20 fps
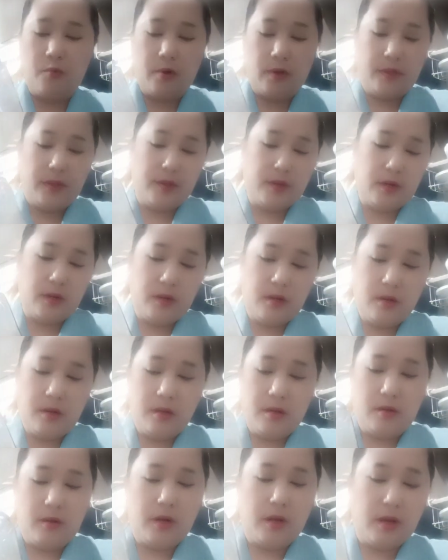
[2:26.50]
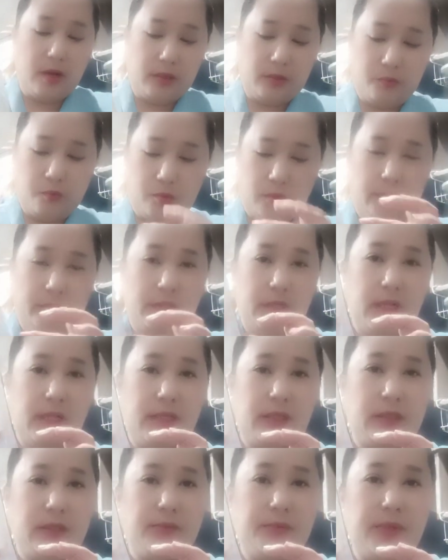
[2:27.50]
water or hot water a
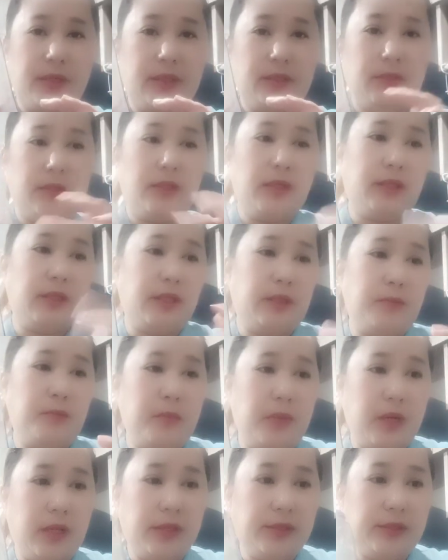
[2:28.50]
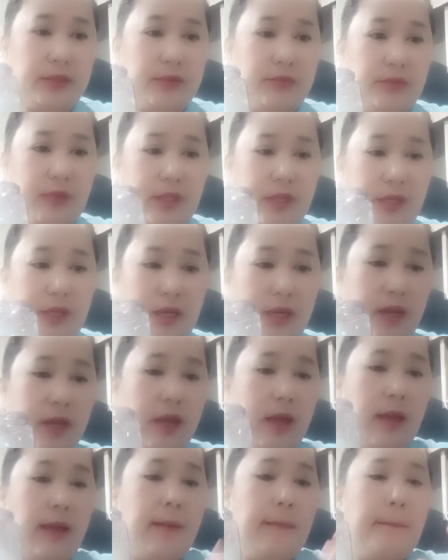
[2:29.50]
little bit so that it melts really.
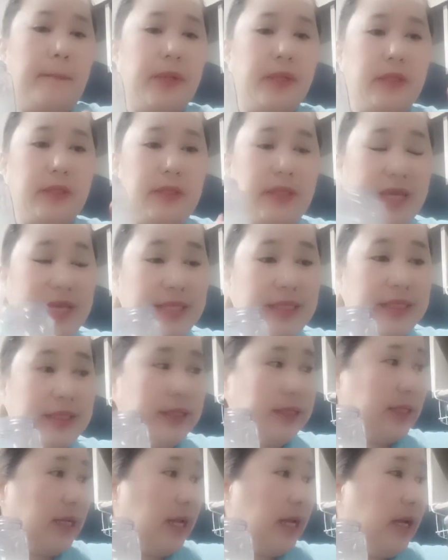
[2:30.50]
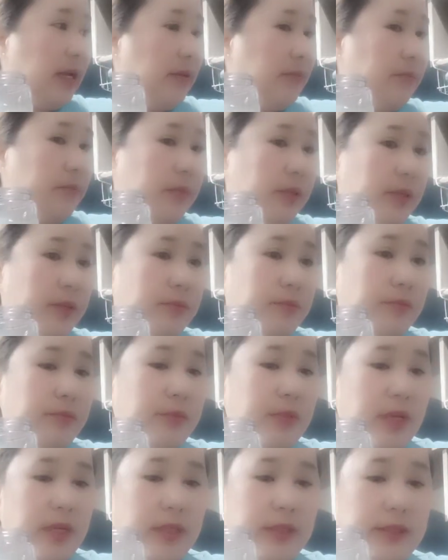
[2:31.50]
But this time, um,
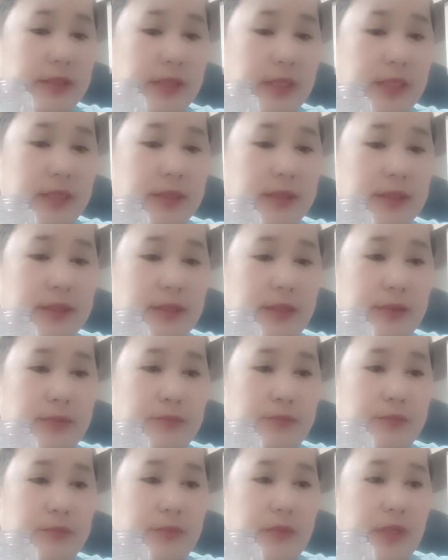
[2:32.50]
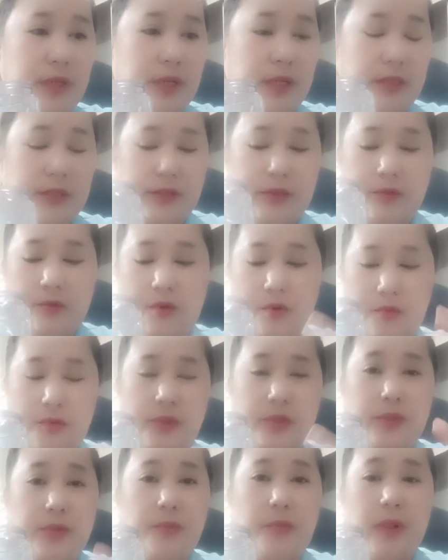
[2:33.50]
since um, it's
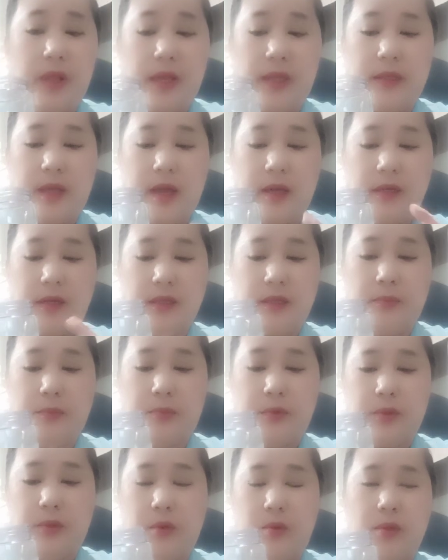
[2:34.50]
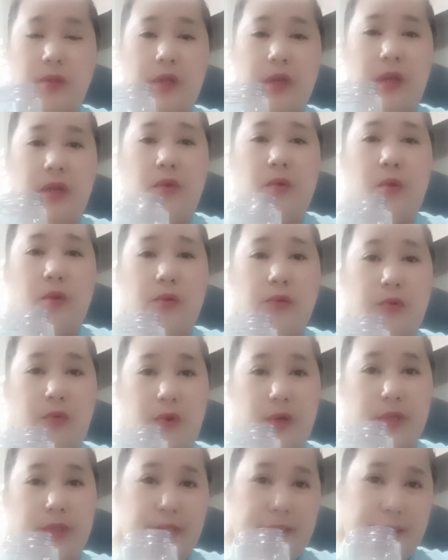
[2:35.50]
going to blend, I'm gonna put only a cold
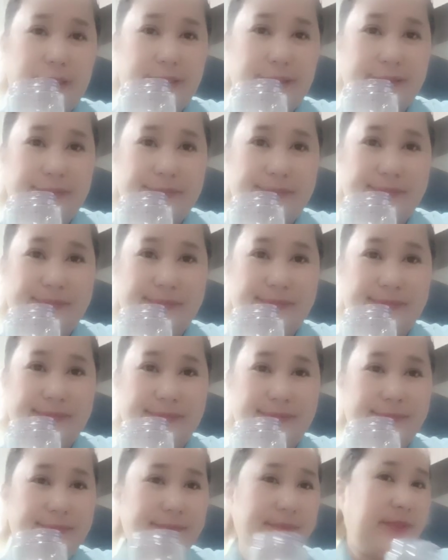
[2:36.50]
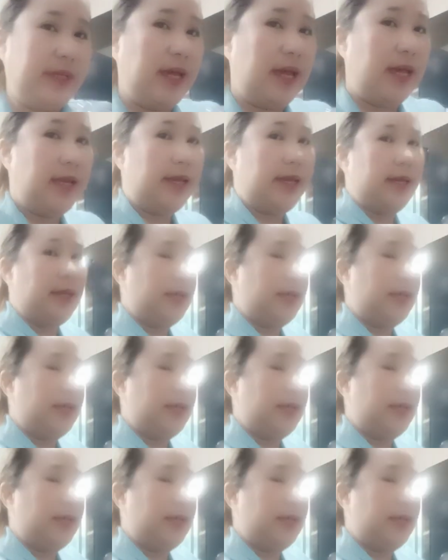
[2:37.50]
water. Okay.